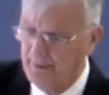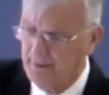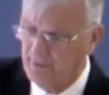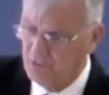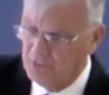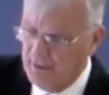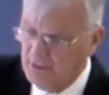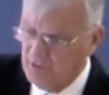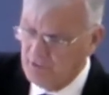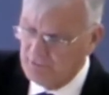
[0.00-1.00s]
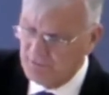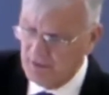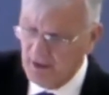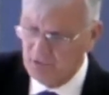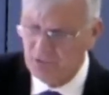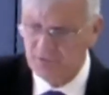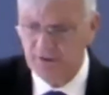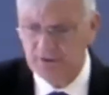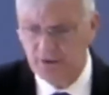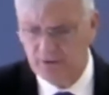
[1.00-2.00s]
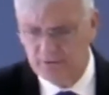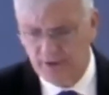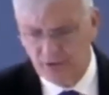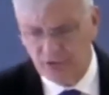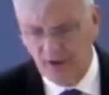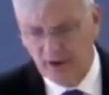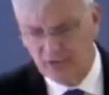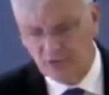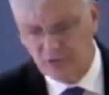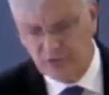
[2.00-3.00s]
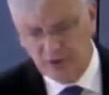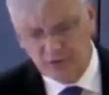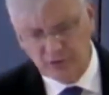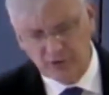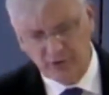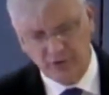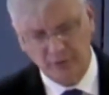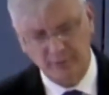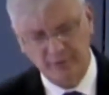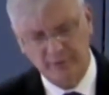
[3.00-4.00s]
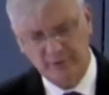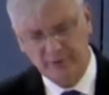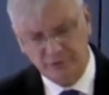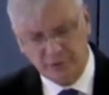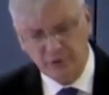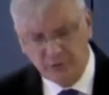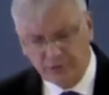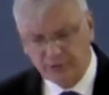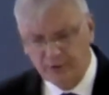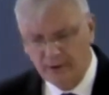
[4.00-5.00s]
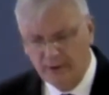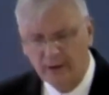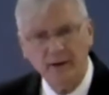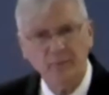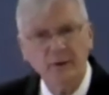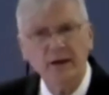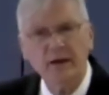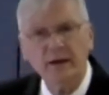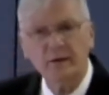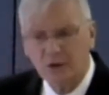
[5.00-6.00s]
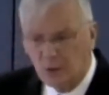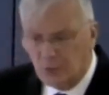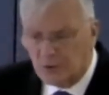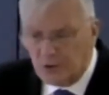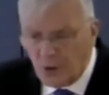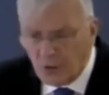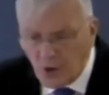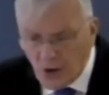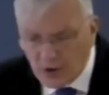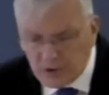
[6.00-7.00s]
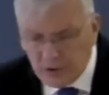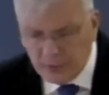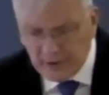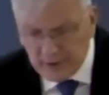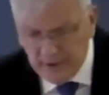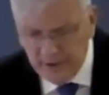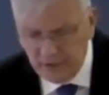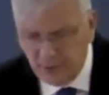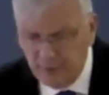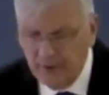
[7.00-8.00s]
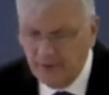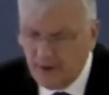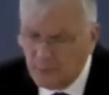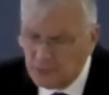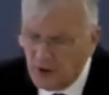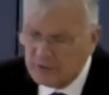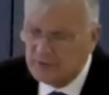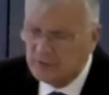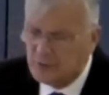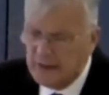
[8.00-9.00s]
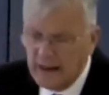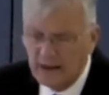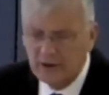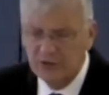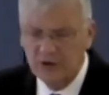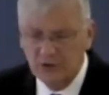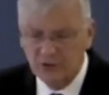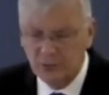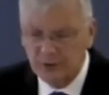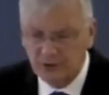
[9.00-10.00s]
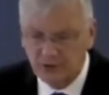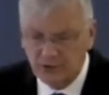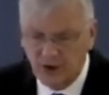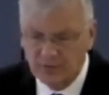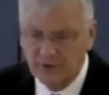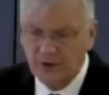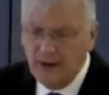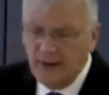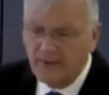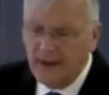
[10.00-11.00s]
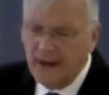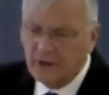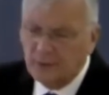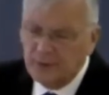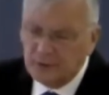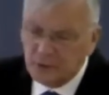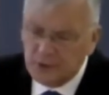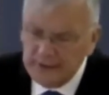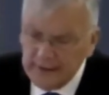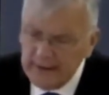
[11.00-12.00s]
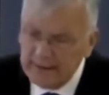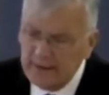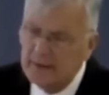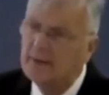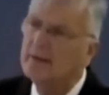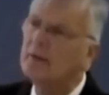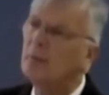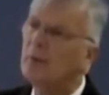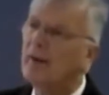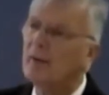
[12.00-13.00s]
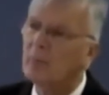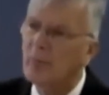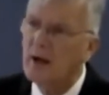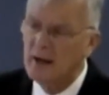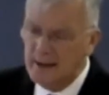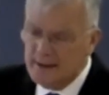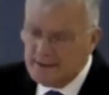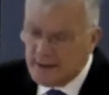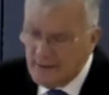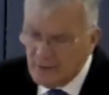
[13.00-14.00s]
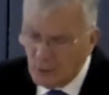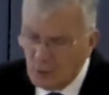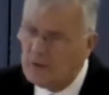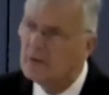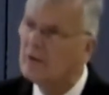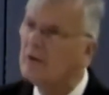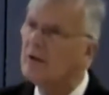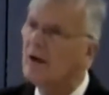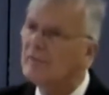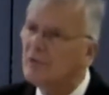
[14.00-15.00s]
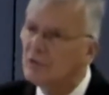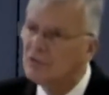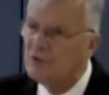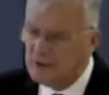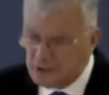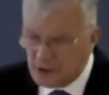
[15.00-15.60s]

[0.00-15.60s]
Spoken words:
led to the philosophy known as existentialism. Truth and meaning were no longer believed to be the objective realities to be discovered. They had to be created by the mind and the will of the seeker.